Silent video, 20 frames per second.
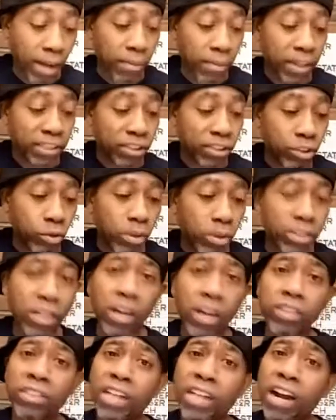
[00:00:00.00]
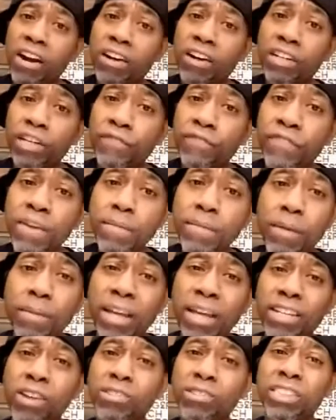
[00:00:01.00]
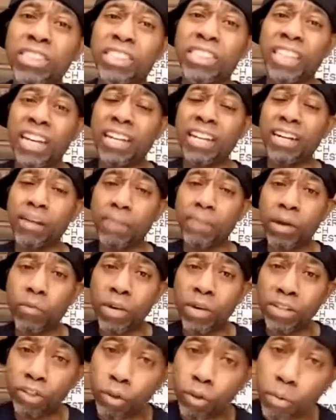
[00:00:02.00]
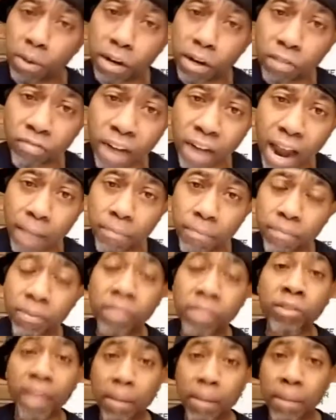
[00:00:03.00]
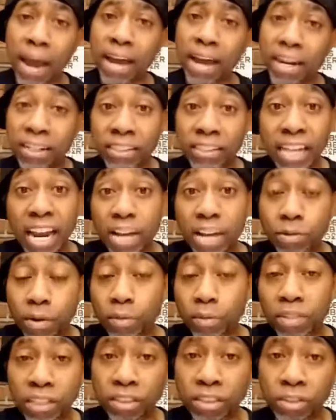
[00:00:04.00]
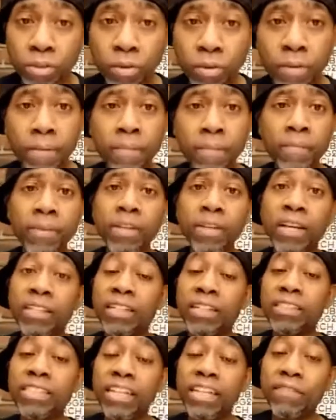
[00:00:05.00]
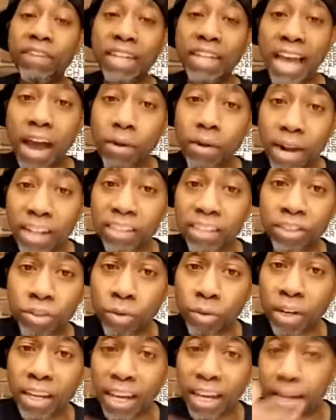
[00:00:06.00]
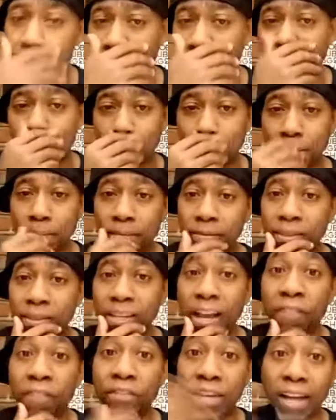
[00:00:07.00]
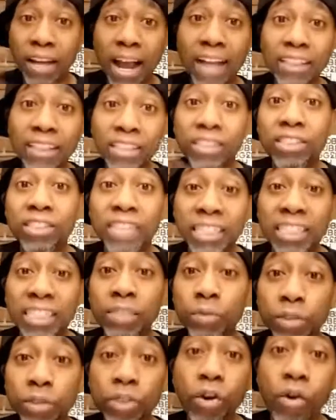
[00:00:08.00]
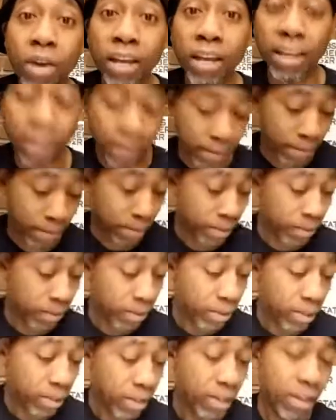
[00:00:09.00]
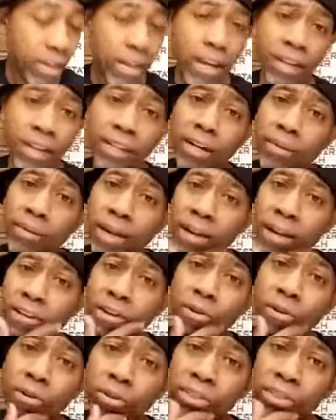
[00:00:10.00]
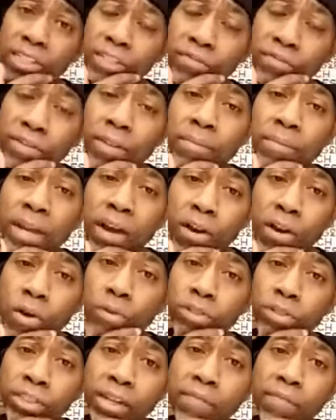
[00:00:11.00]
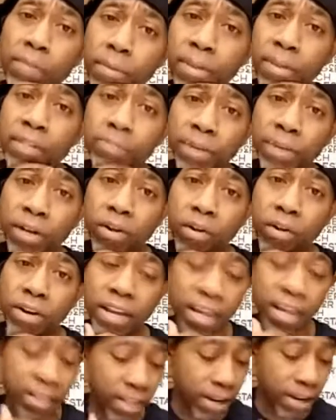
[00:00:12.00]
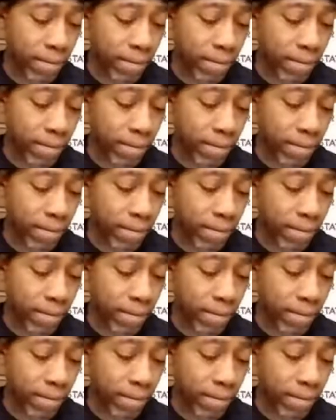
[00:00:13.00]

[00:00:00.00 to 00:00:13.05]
I'm listening to it, then all of a sudden I heard this female. I'm like, yo, she's killing. I'm like, when Doom gonna rap? This is like back in the days when I was listening to it. And then even now when I listen to it again, I'm like, I forgot that she was on here. And then I'm like, yo, who's this? I'm like, oh shit, I remember this being on there.